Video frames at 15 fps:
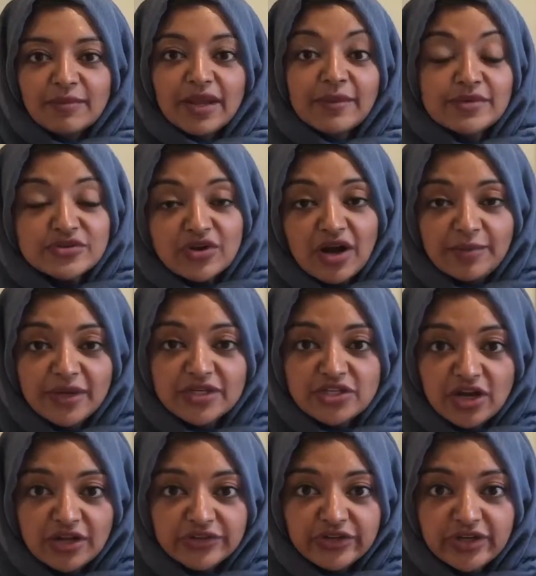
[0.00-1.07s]
My name is Rabia
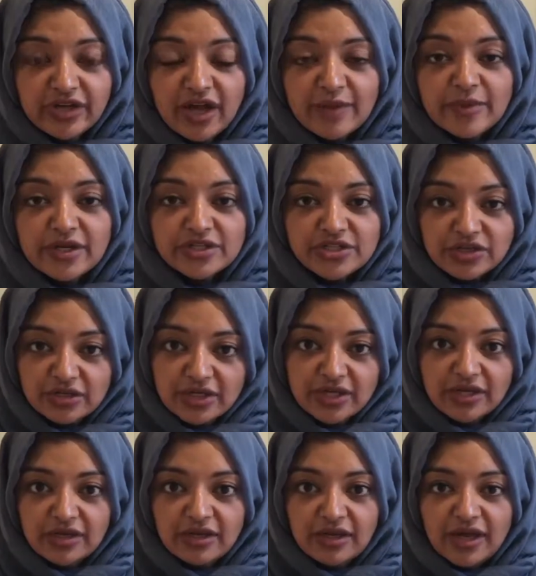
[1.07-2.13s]
Chaudry. I'm an
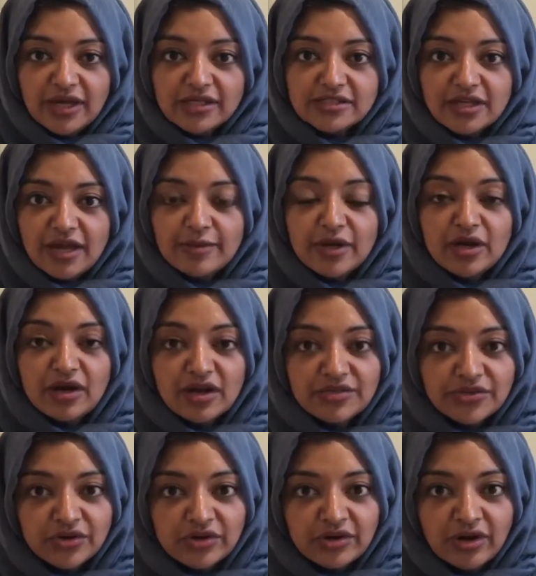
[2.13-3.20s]
attorney and I'm an
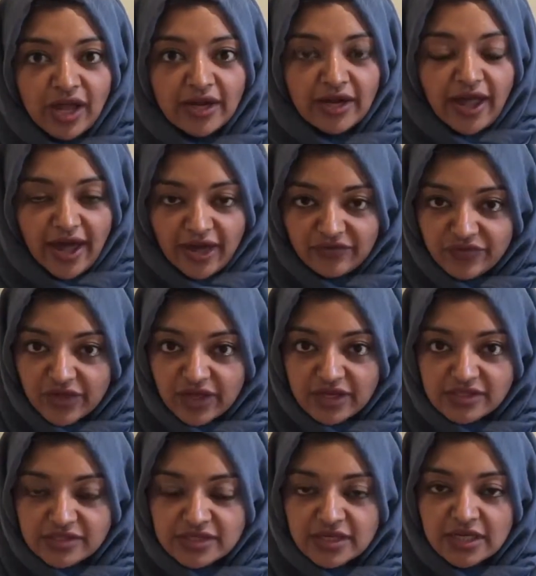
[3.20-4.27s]
author and an
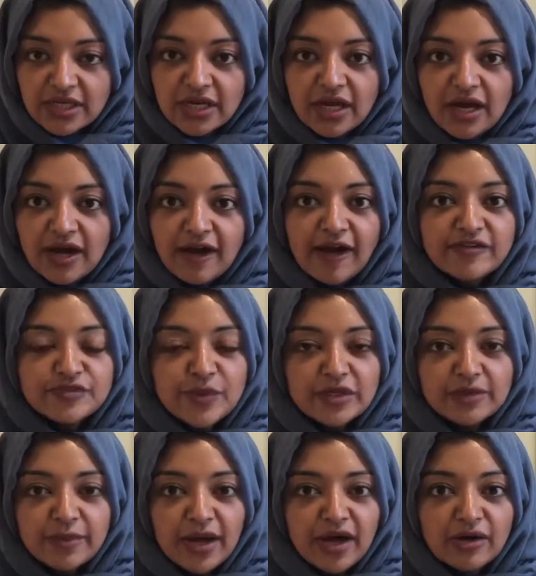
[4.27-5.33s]
advocate. I've
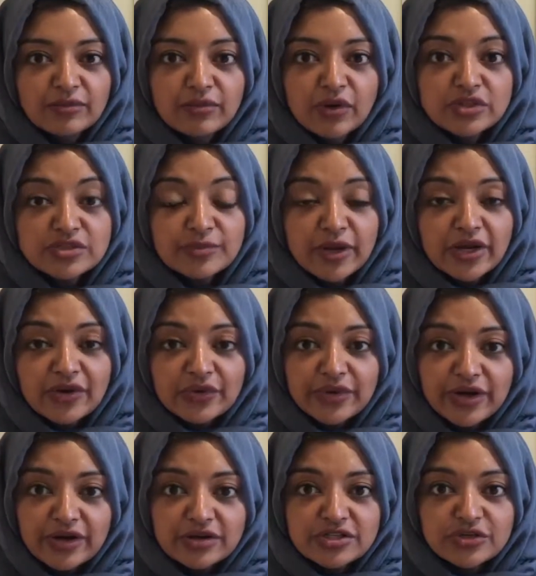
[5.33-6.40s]
spent about most of my
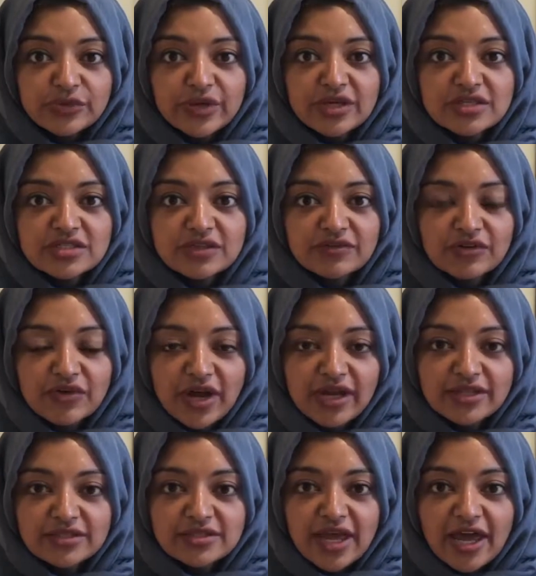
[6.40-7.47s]
career doing civil
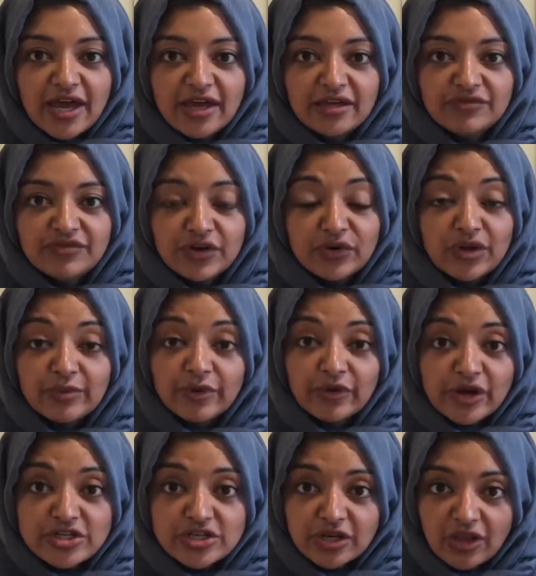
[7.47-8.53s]
rights and federal
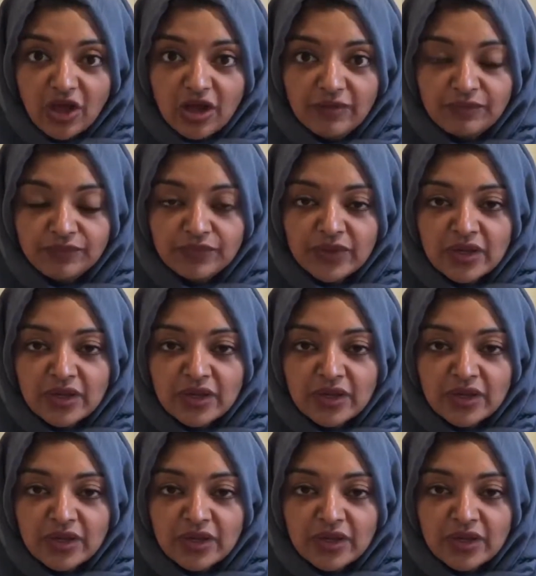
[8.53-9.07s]
immigration law.